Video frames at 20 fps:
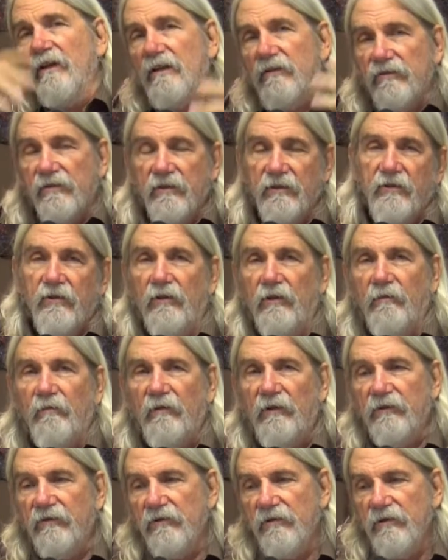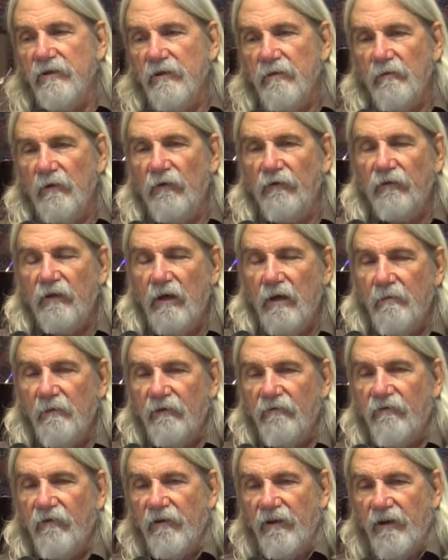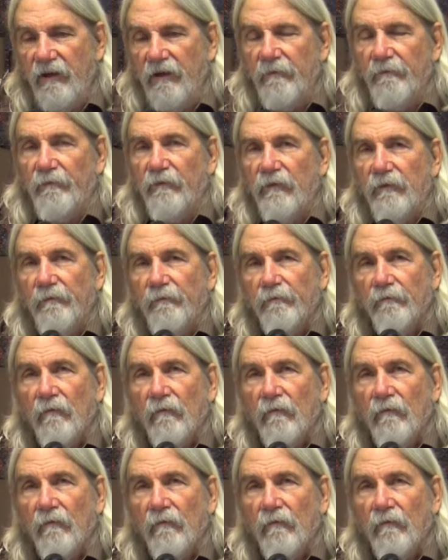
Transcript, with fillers: that's the term that you hear most common for them.